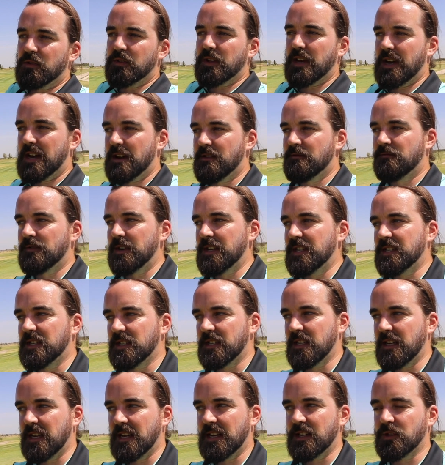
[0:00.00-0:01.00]
there in
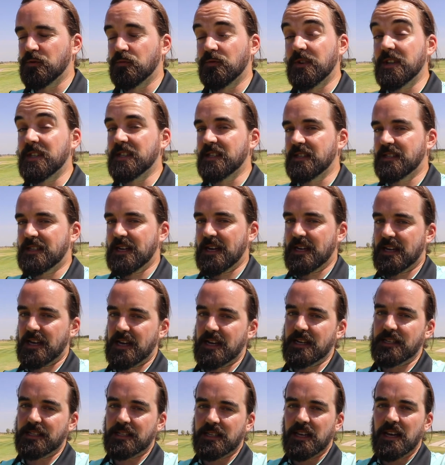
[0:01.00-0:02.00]
recent years or recent
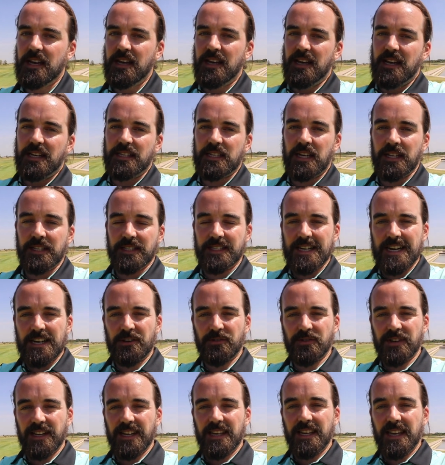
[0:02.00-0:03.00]
decades is
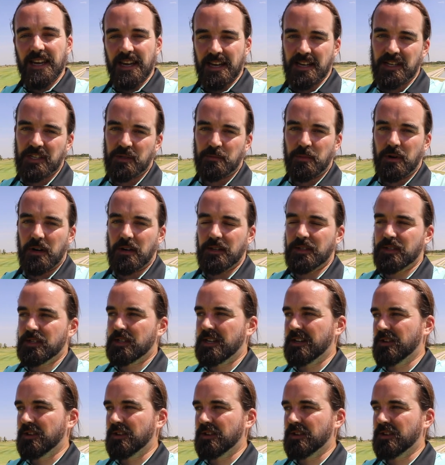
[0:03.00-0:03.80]
undoubtedly Kingsbarns.